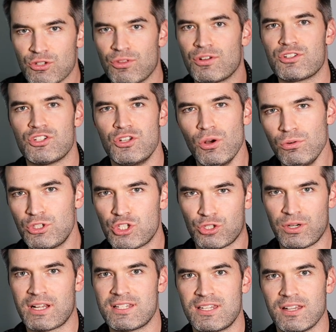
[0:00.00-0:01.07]
there's no
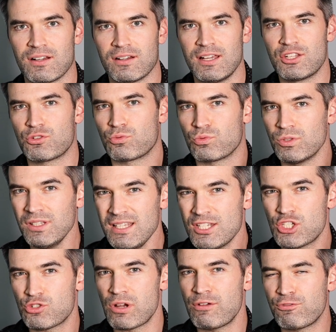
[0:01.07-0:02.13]
tricks here. It's really
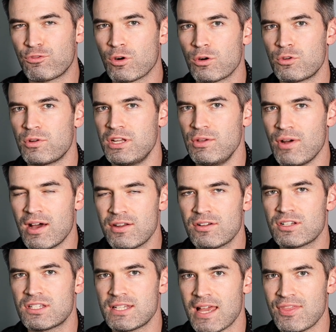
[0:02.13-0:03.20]
straightforward when you
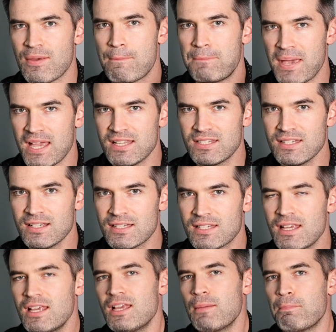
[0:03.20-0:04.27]
understand the basics,
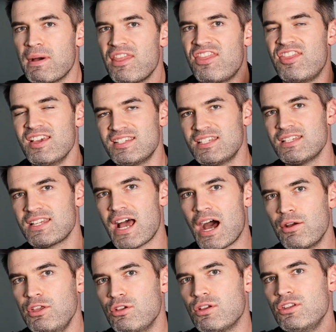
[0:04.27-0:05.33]
but this is how
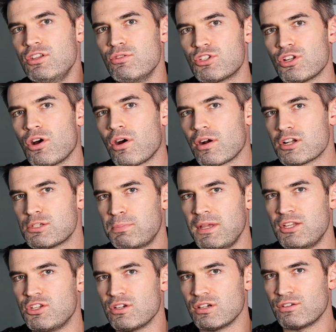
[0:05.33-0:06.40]
you can use an RSP
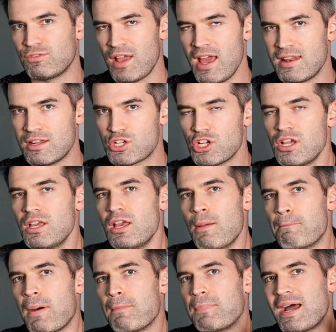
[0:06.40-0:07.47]
to your advantage.
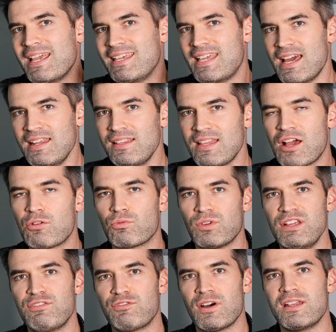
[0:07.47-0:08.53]
But by getting that
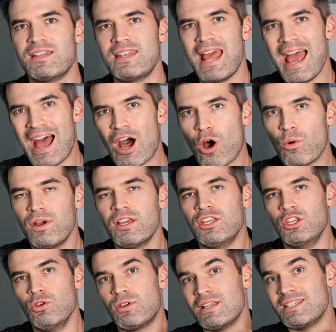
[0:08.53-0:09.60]
refund now,
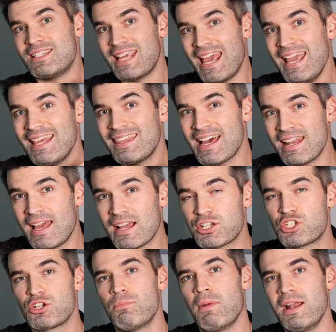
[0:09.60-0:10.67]
you can take that
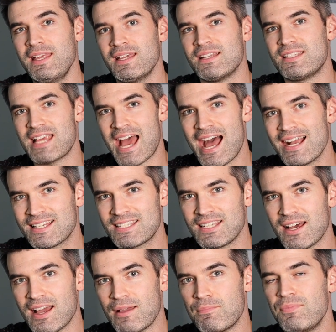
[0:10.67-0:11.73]
extra money at tax
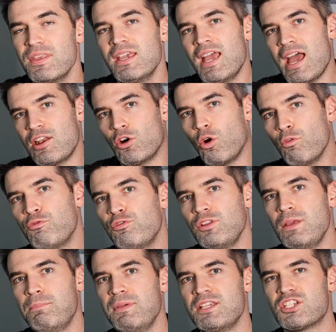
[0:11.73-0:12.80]
time and hopefully
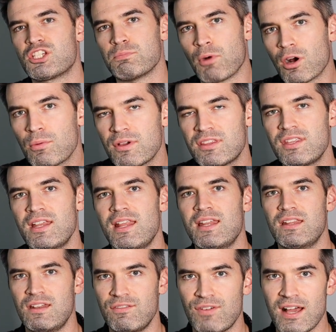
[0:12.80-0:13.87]
be smart with it and
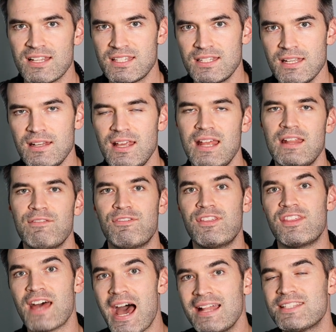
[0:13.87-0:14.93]
invest it. And if
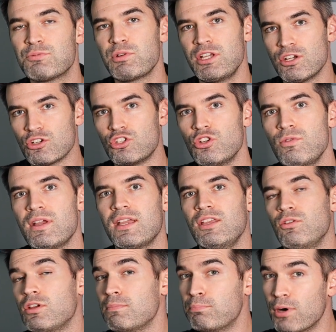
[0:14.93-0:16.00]
that's what you're doing, you
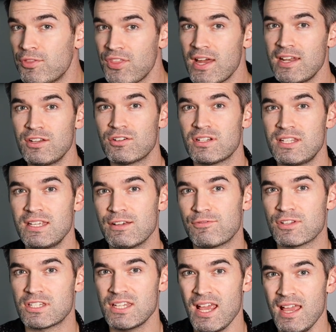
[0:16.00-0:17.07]
can put that in your
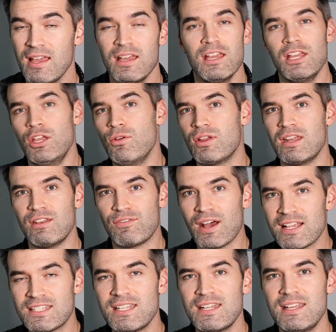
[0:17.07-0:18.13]
TFSA, you can
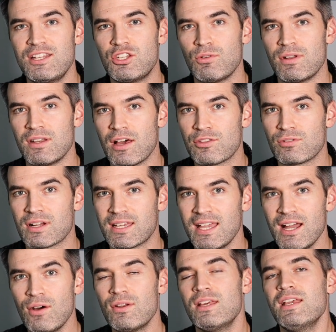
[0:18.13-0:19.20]
invest it into another
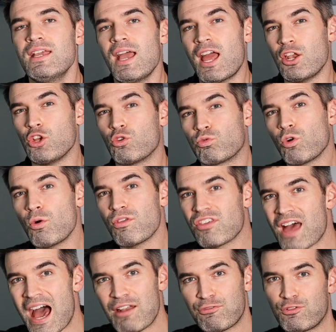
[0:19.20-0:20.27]
account and grow
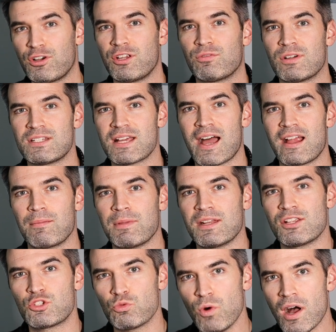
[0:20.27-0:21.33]
that for your retirement
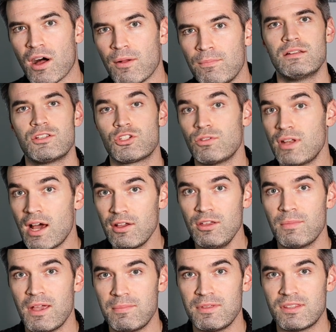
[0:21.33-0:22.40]
as well. So now you
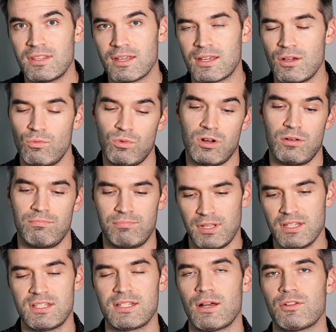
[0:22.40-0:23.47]
might be thinking, well,
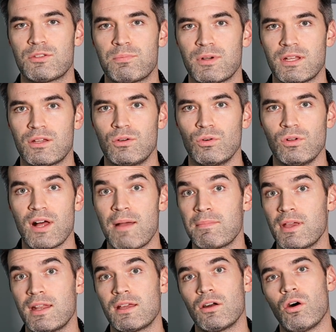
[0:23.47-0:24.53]
this sounds pretty cool. I'm
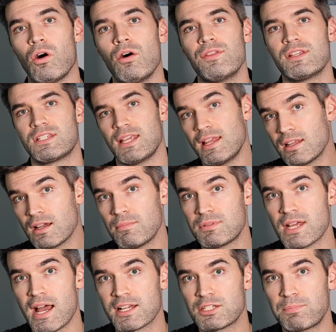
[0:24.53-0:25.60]
getting all this income
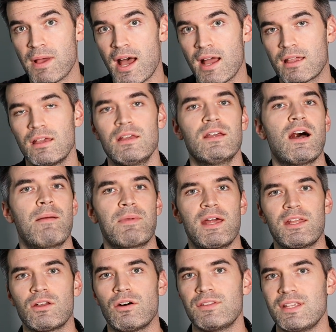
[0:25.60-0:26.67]
tax back. I'm
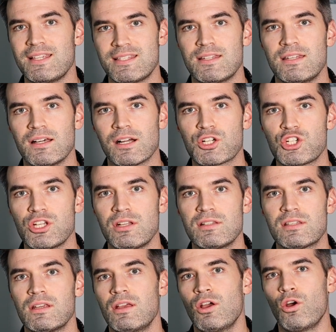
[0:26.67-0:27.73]
getting all these
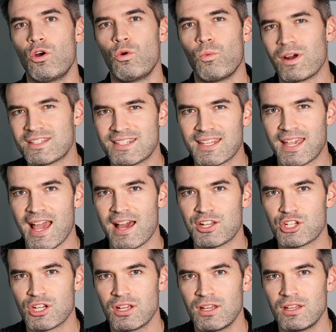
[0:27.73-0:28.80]
deductions. What's the
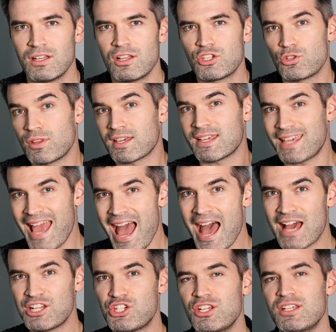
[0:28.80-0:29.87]
catch? So the
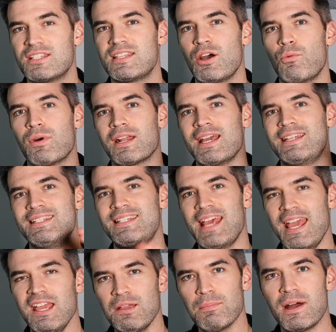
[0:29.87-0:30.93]
catch is that when I
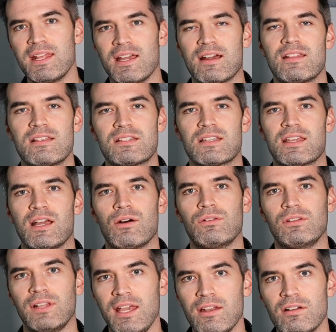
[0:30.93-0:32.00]
take money out of this account
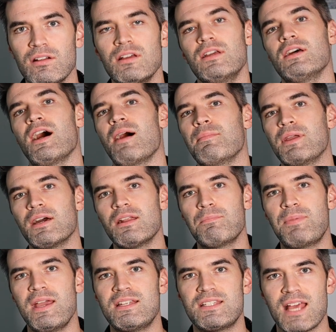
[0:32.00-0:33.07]
later, I'm gonna
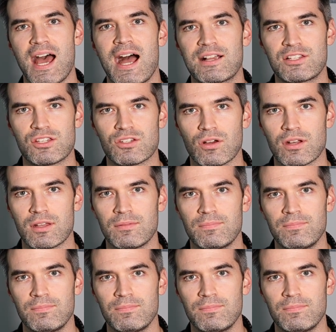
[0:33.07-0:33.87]
pay taxes on it.